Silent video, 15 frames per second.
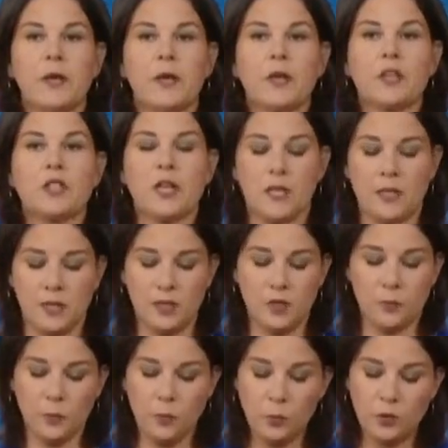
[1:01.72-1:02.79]
the
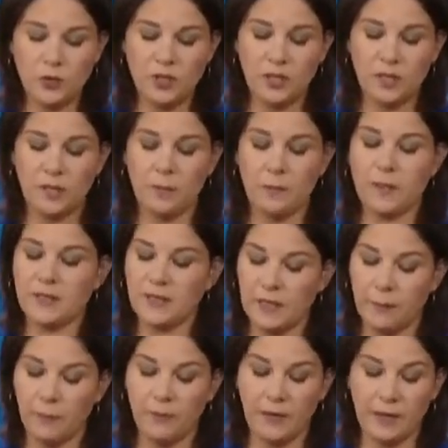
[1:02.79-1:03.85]
sacrifices made
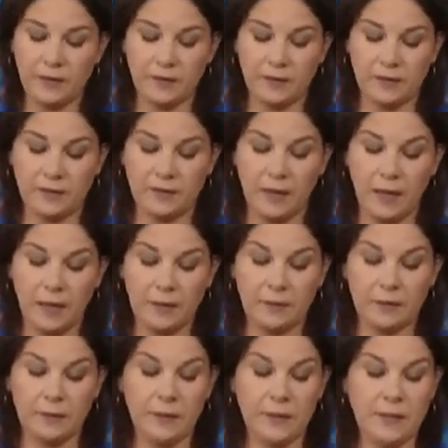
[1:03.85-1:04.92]
to
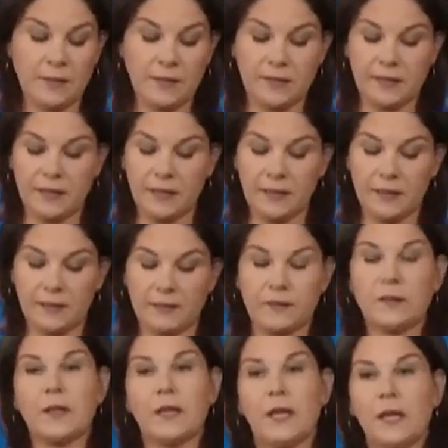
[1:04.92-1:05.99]
gain victory.
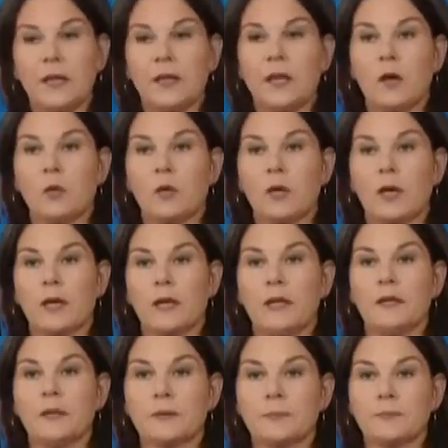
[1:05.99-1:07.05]

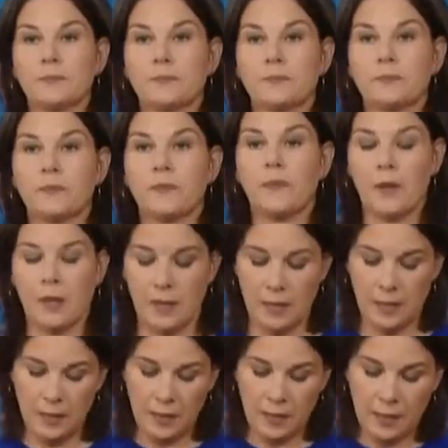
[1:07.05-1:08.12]
This is
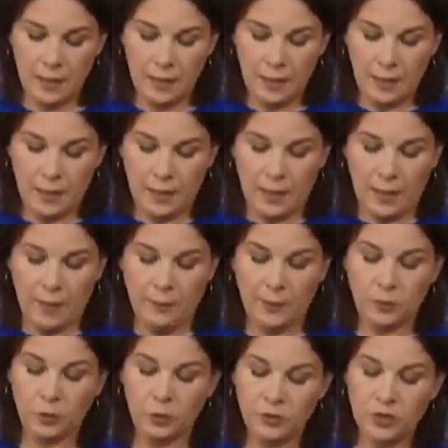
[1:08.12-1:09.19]
all
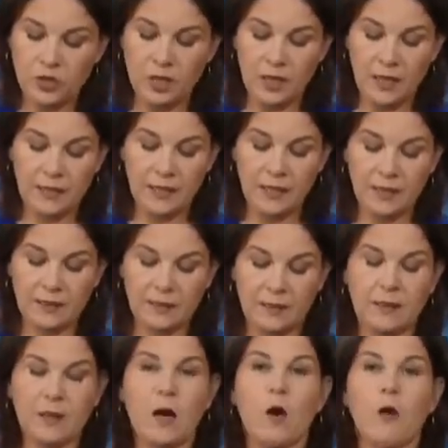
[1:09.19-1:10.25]
made invalid by
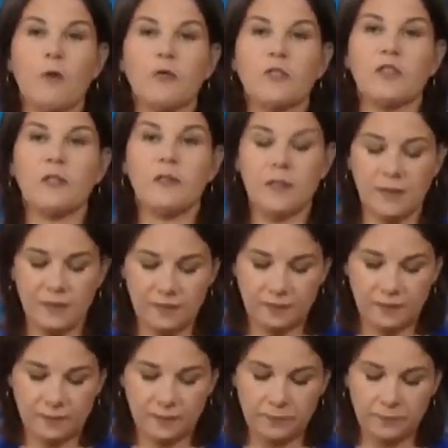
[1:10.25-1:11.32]
Putin
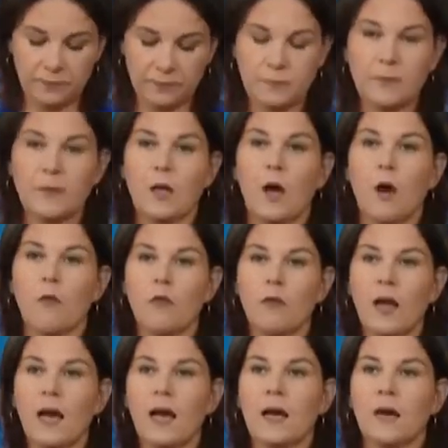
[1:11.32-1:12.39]
because he is still
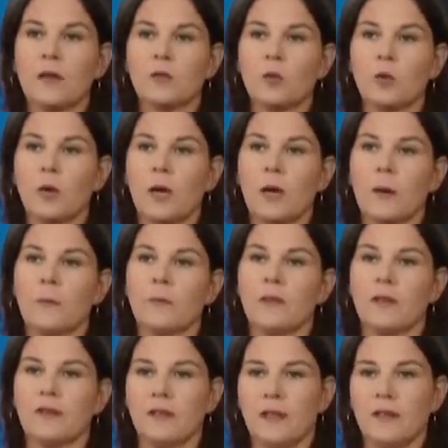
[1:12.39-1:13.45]
waging war on
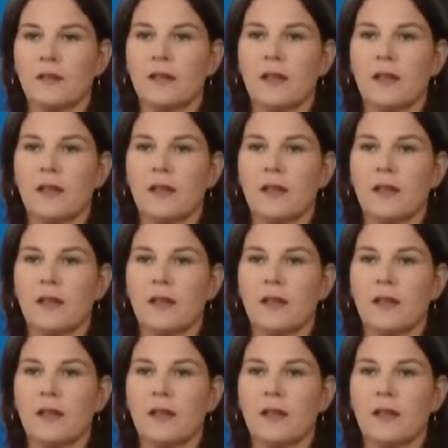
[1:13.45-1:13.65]
Ukraine.